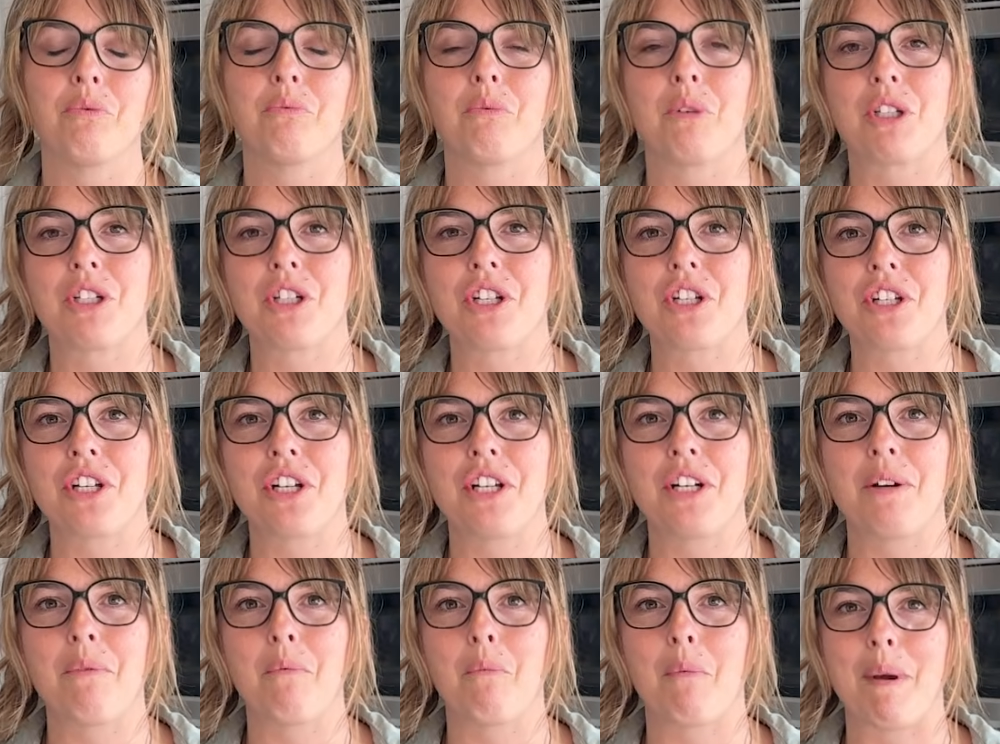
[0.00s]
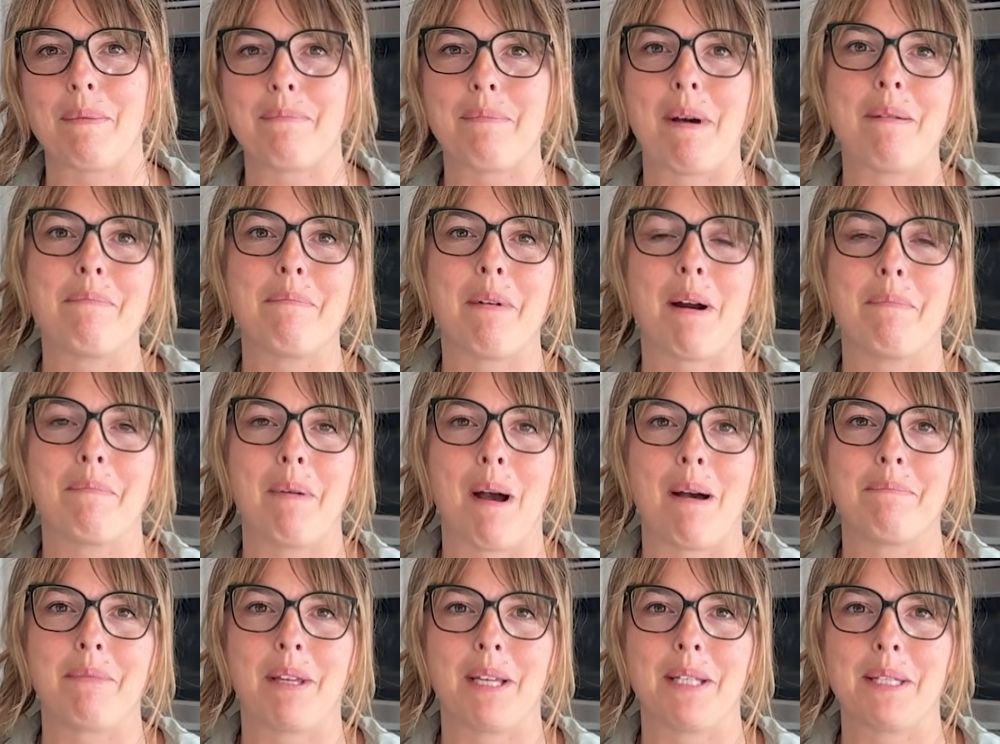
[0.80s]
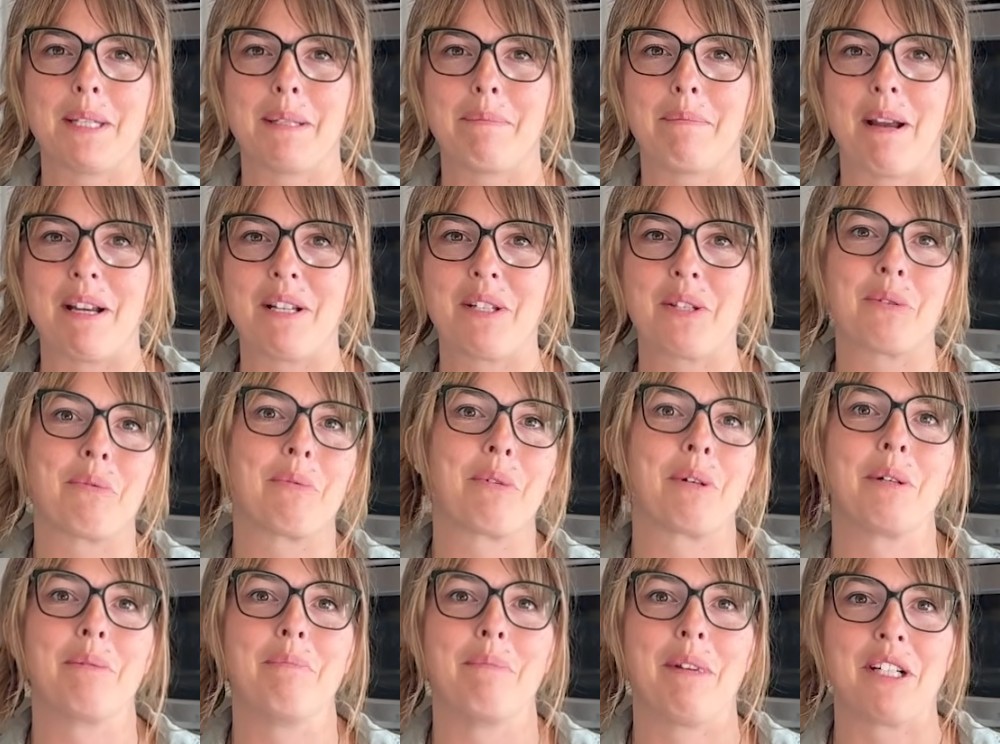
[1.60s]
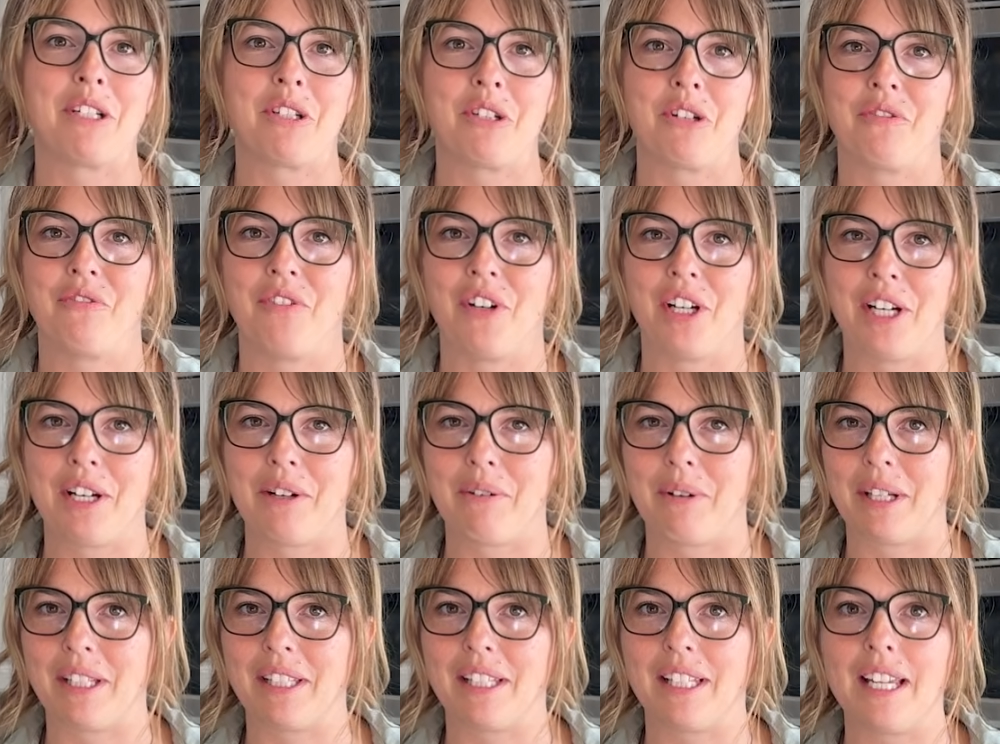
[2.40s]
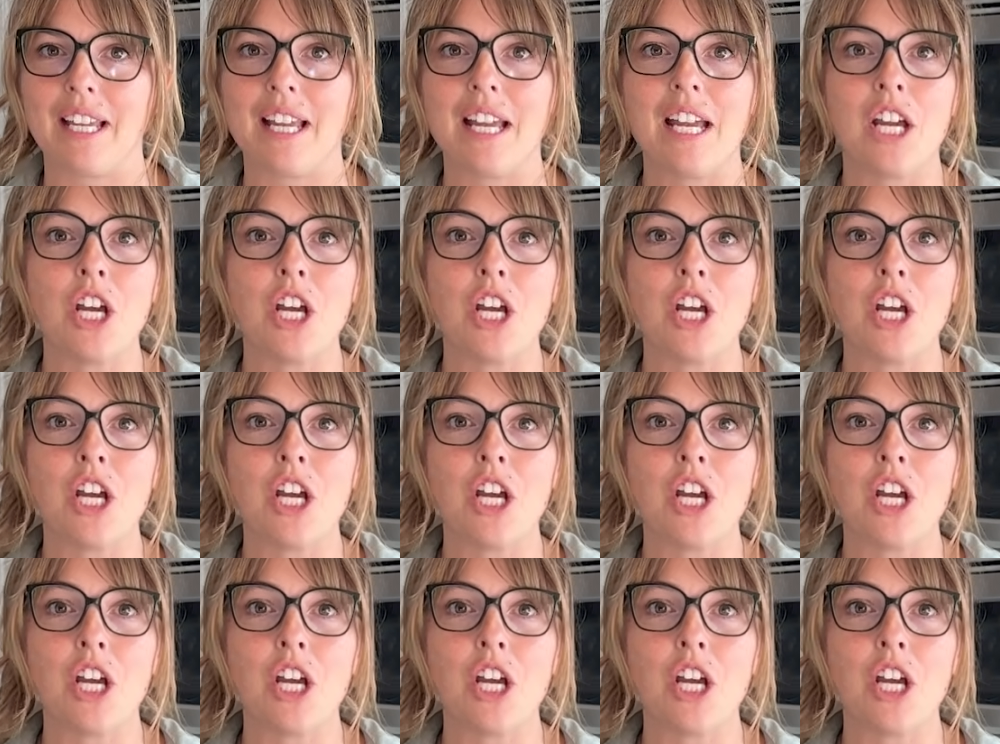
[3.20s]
we're just gonna whip up our pumpkin spice swirl mixture very quickly.